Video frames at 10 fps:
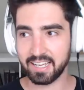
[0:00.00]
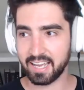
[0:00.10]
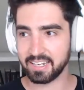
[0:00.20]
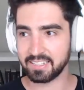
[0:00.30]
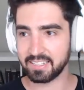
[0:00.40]

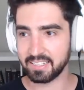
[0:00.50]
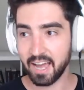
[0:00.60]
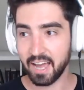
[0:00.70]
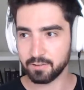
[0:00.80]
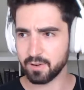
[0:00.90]
And
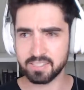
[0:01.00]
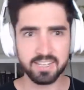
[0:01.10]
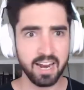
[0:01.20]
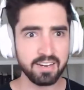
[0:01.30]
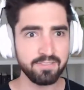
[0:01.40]
yeah, you've raised
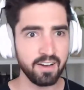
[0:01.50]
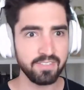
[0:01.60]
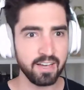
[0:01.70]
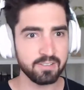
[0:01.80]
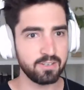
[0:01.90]

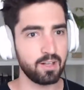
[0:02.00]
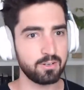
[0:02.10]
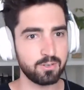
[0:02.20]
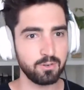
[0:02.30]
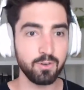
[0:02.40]
$95,000
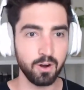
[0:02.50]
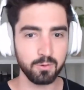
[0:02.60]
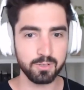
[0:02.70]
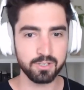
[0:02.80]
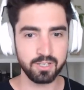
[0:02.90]
so far,
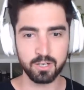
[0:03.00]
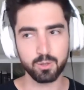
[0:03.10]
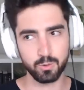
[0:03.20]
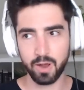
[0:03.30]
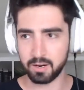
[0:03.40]
which is
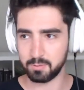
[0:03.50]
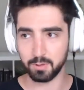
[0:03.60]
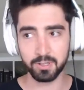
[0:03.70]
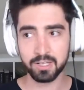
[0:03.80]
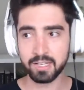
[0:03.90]

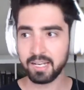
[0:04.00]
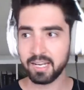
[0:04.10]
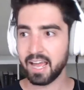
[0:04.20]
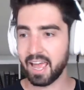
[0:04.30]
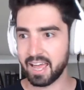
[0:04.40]
incredible.
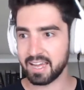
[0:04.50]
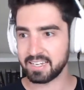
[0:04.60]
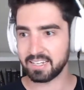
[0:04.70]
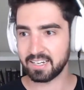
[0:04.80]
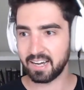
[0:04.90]

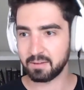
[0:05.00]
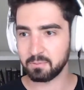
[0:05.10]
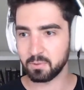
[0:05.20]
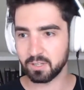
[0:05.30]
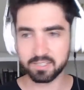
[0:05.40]
And
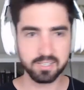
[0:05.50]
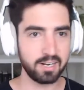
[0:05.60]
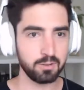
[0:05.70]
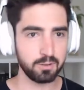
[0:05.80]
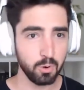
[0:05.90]
I'm really excited
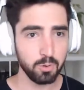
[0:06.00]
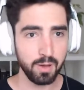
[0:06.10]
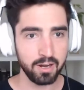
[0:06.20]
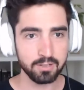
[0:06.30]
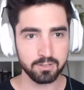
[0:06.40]
to learn more
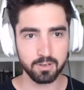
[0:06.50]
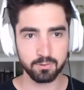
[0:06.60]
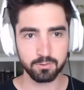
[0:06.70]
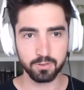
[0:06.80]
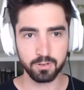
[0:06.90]
about it. So
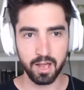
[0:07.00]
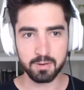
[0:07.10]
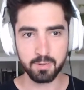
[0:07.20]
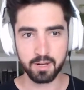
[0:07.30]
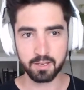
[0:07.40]
for
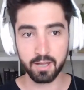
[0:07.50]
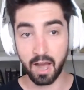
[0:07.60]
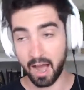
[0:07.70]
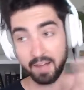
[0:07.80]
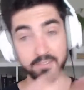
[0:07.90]
anybody,
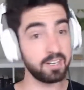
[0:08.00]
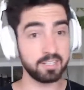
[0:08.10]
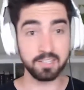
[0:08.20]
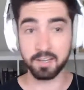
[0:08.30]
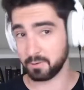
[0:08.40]
I've done a
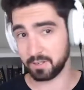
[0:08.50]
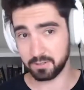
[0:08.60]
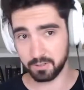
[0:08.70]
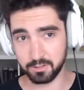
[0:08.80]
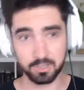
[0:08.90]
ton of
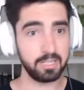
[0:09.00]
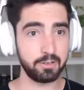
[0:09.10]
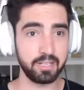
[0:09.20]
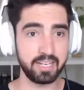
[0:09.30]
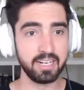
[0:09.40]
research,
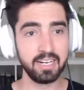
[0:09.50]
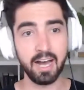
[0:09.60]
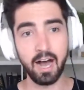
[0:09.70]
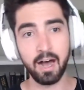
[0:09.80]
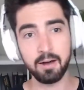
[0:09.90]
clearly.
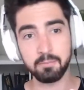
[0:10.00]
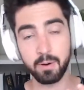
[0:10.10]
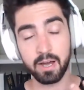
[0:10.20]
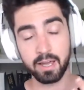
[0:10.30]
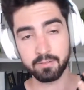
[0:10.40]

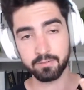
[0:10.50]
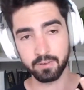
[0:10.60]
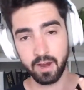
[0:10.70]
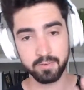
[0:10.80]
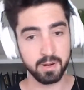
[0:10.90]
But for
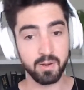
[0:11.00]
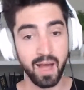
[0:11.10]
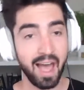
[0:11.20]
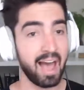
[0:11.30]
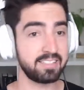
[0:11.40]
everybody
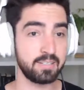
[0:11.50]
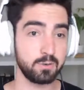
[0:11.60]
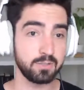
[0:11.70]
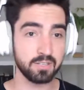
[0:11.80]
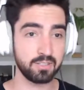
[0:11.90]

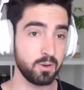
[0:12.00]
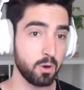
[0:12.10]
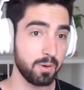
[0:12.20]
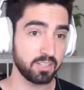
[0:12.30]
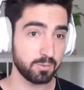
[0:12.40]
who doesn't know
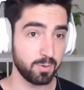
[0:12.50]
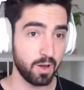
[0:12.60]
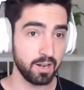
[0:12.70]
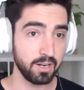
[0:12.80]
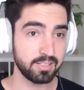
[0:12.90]
about this
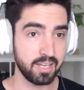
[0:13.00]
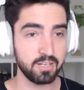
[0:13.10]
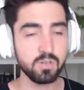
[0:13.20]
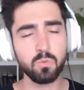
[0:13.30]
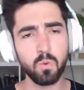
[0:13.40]
product, can
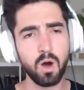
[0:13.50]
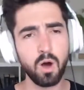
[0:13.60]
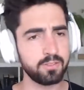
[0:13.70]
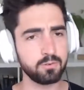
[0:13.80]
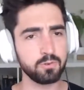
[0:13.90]
you
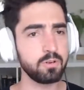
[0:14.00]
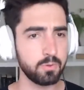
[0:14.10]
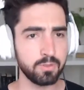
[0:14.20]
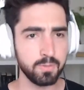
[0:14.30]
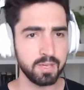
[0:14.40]
walk through it
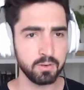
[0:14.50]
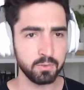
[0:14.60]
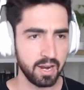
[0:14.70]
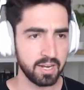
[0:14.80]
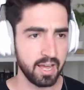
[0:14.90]
with me
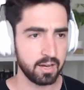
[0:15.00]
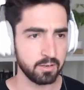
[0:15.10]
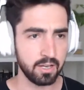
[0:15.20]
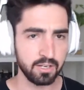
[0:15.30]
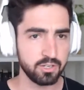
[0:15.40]
right
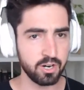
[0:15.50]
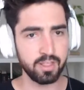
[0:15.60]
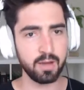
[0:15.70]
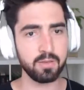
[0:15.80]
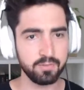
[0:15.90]
now and share
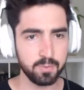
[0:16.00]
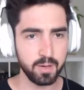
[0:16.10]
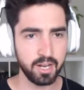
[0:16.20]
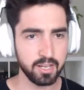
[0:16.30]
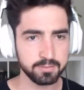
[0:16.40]
that with everybody?